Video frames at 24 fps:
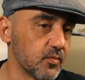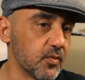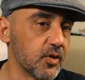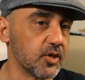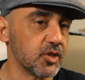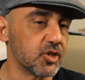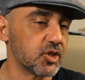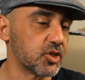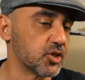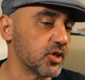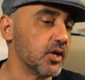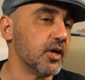
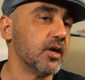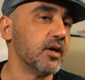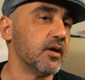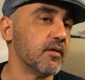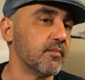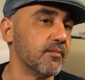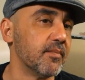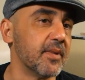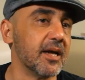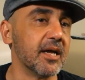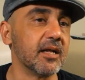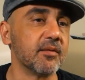which
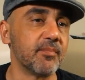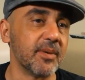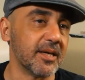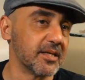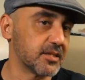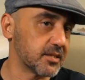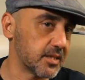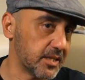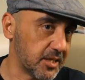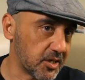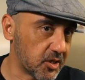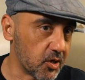meant
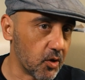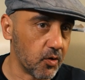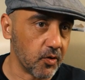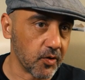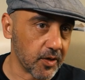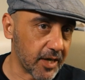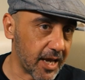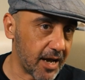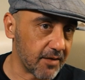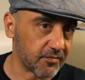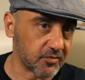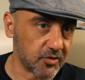basically
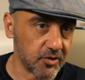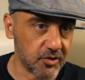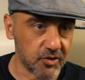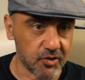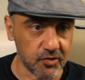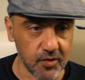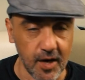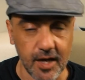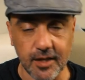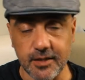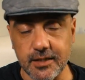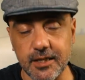going after
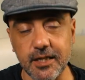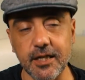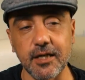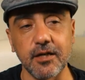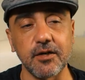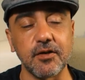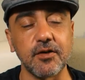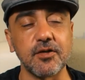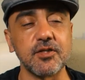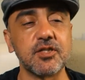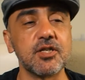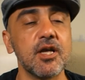drug
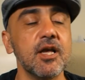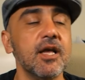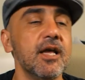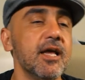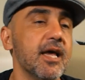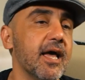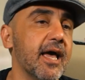dealers